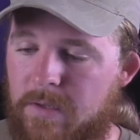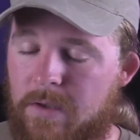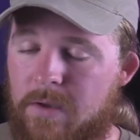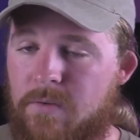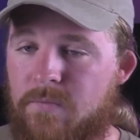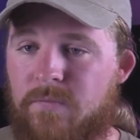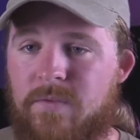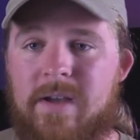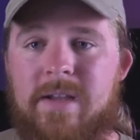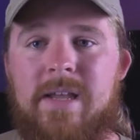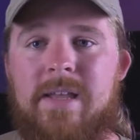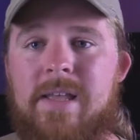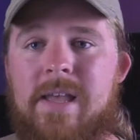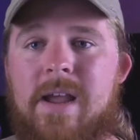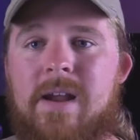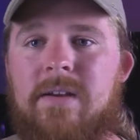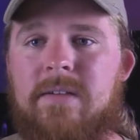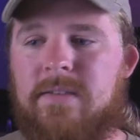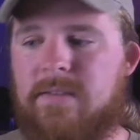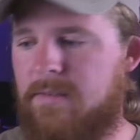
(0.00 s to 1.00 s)
Who fucking
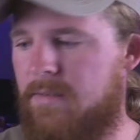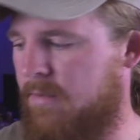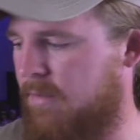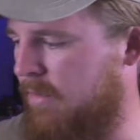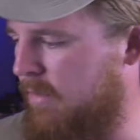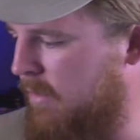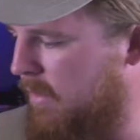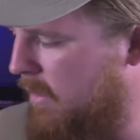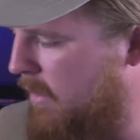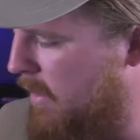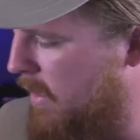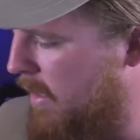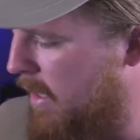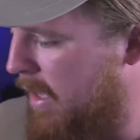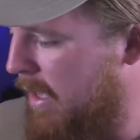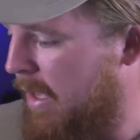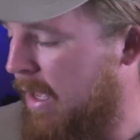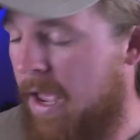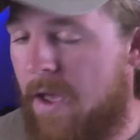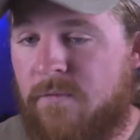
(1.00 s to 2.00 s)
cares?
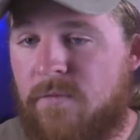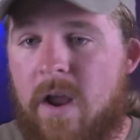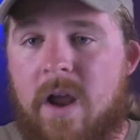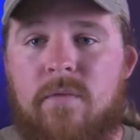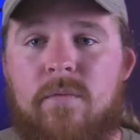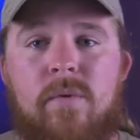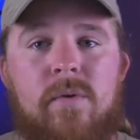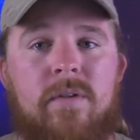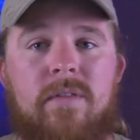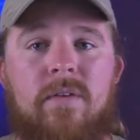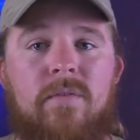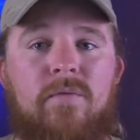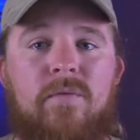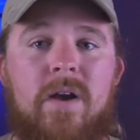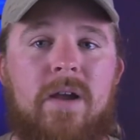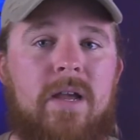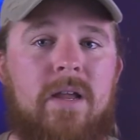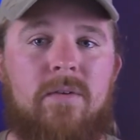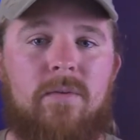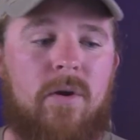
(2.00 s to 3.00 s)
If everyone's a
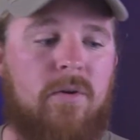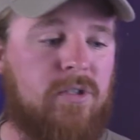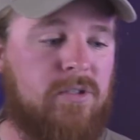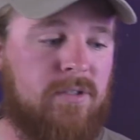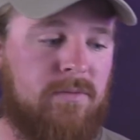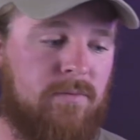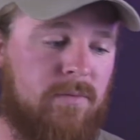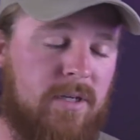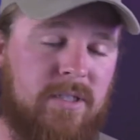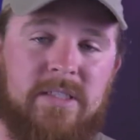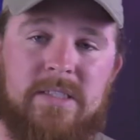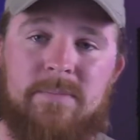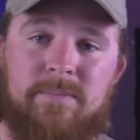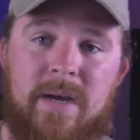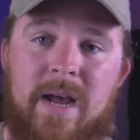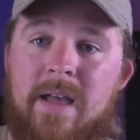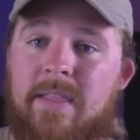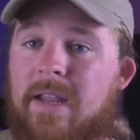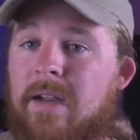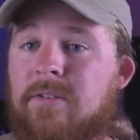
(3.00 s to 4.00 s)
fucking Russian
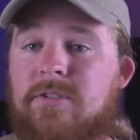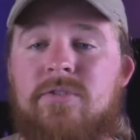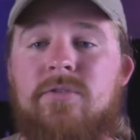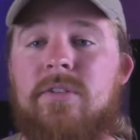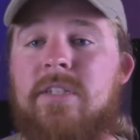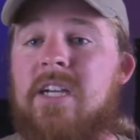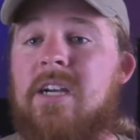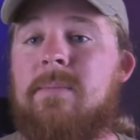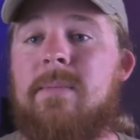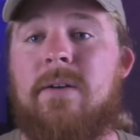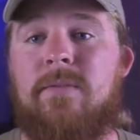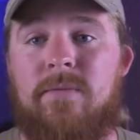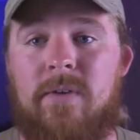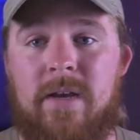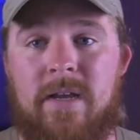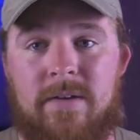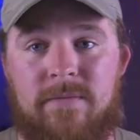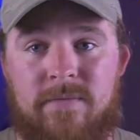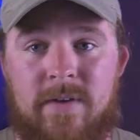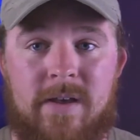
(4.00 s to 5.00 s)
bot, then I'm just going to tear my
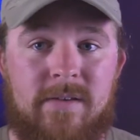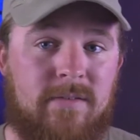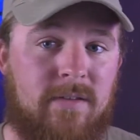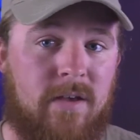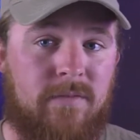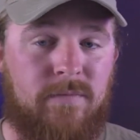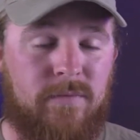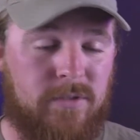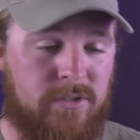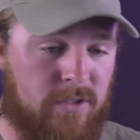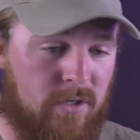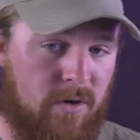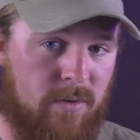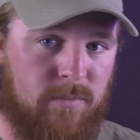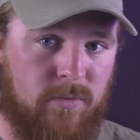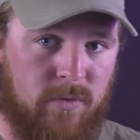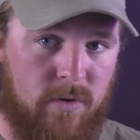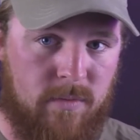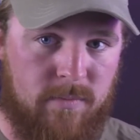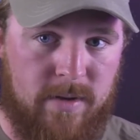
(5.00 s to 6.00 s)
fucking face off and show them
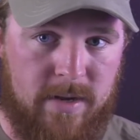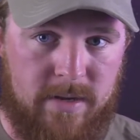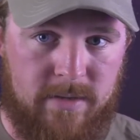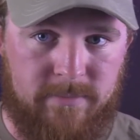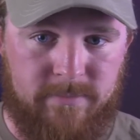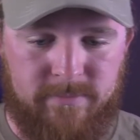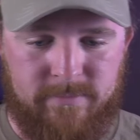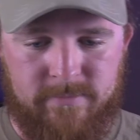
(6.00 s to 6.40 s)
a robot.